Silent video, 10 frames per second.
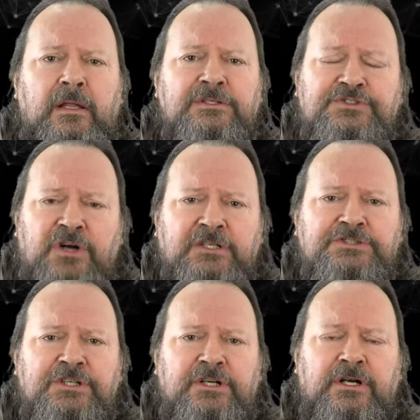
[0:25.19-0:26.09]

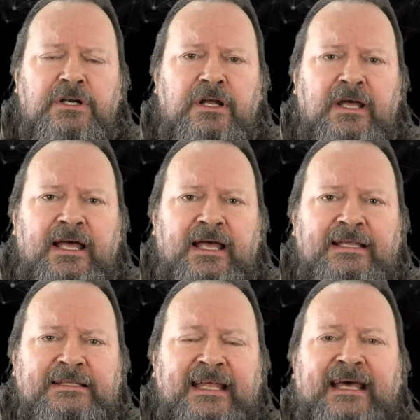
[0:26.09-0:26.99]
structure
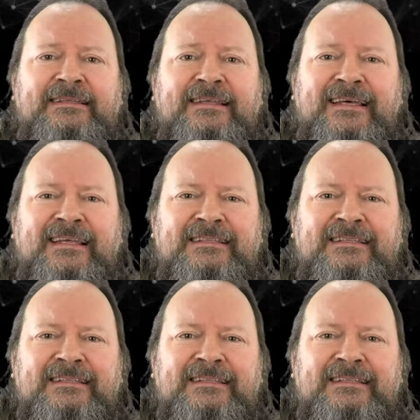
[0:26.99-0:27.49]
that